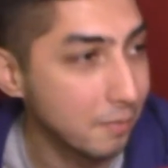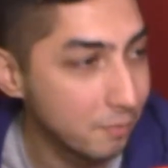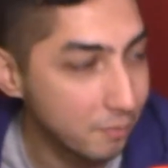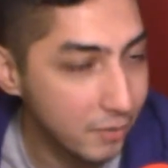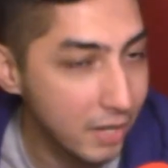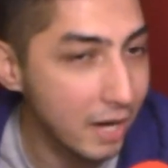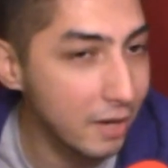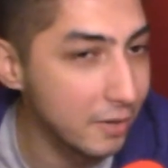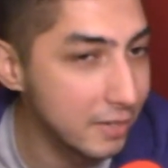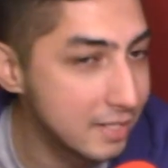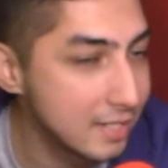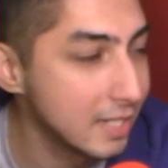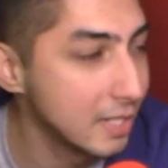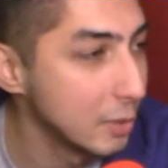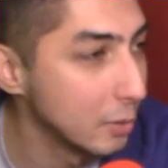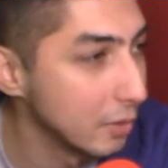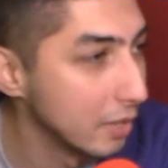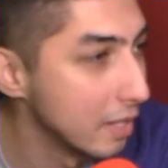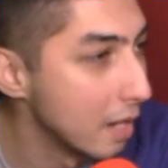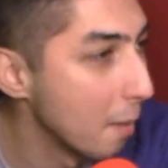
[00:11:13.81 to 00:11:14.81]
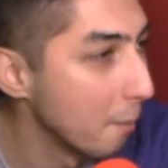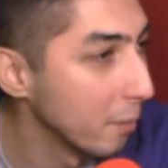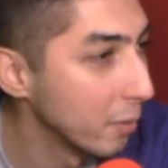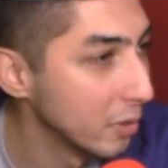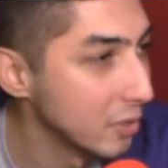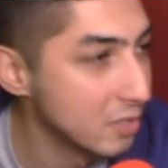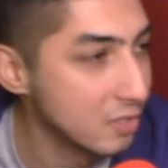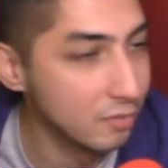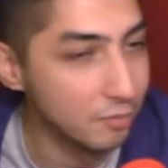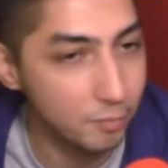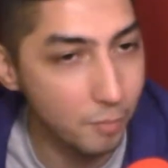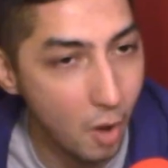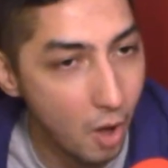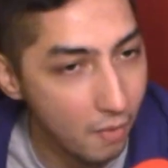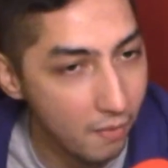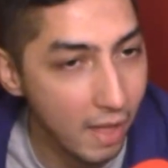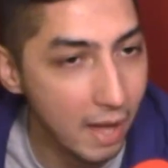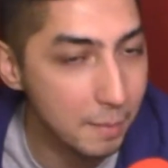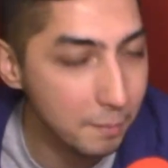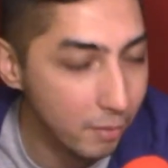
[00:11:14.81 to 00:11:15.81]
guarantee you the numbers of
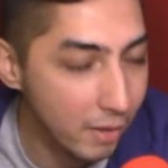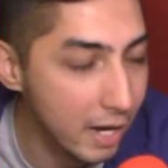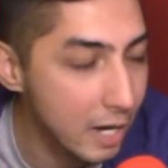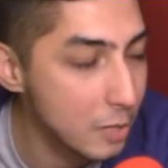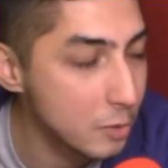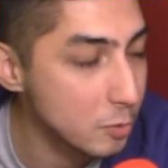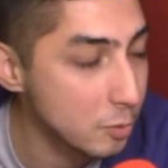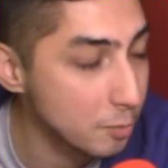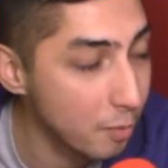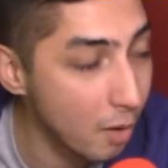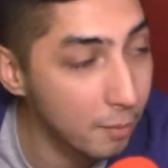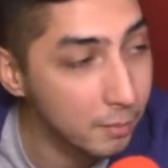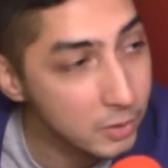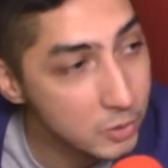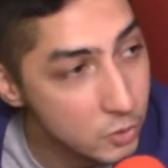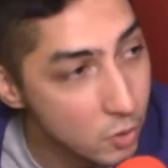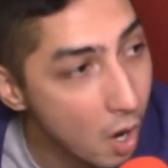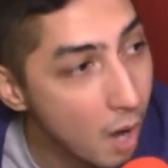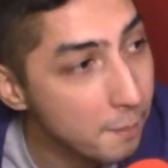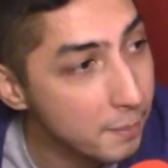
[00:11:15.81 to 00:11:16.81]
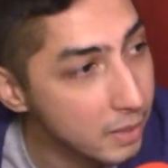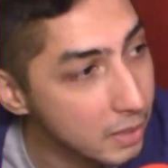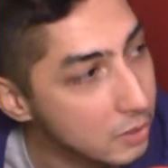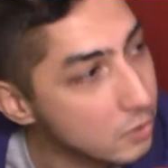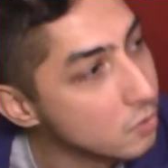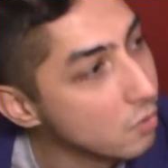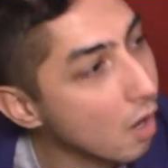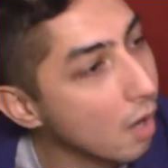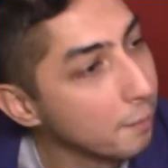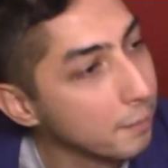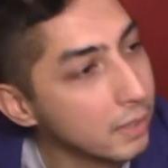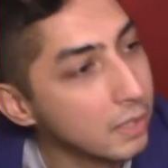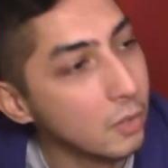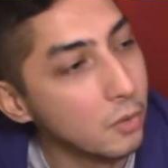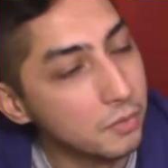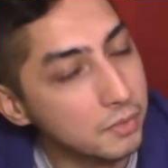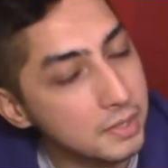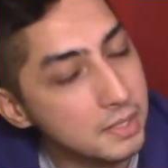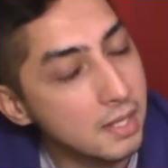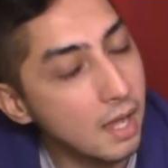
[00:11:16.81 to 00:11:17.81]
online players were probably dropping and dropping
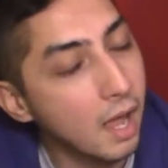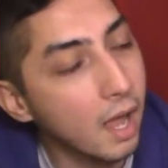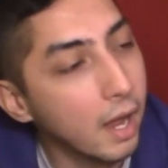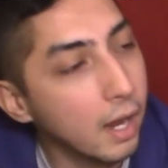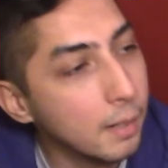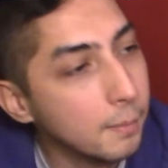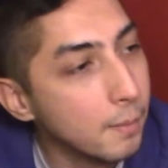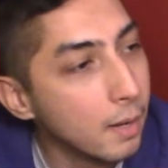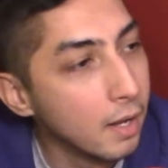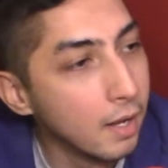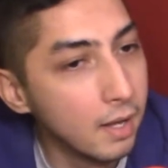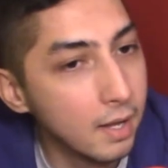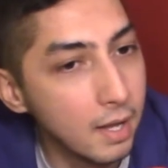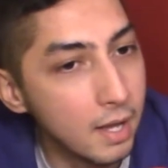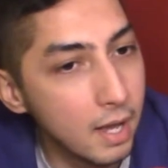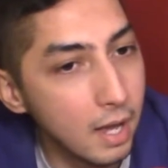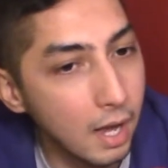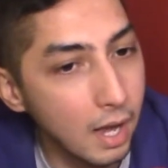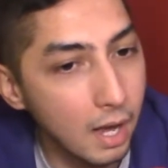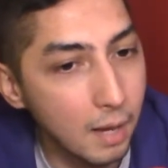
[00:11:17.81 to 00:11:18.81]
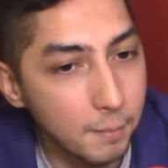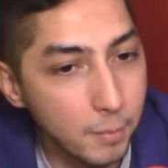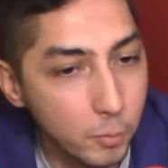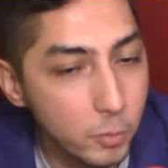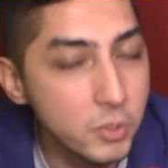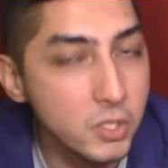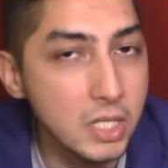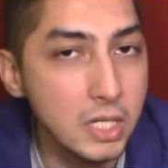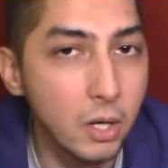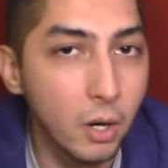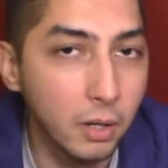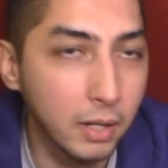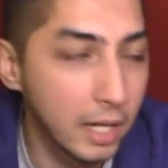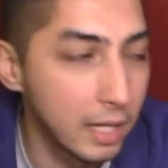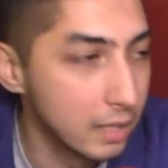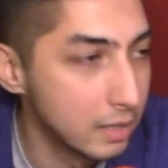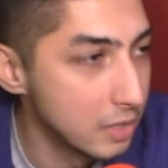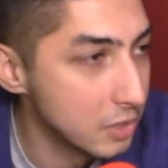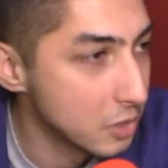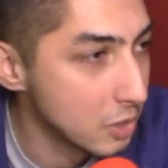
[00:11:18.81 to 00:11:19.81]
over time. But we'll see. Arcade
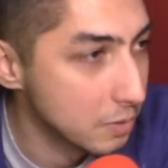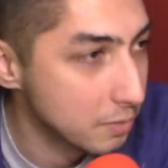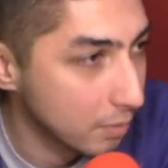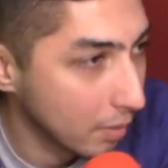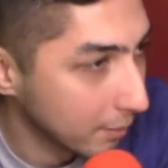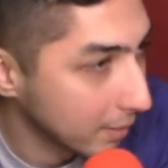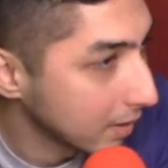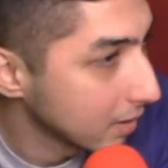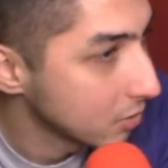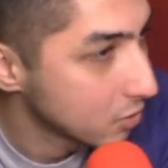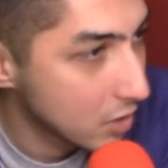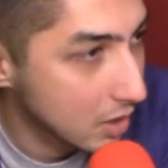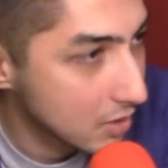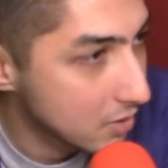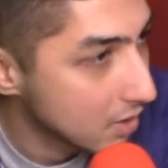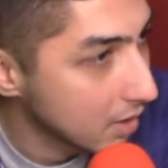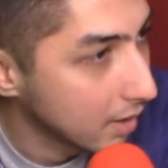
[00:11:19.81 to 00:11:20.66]
Edition's probably going to change. Arcade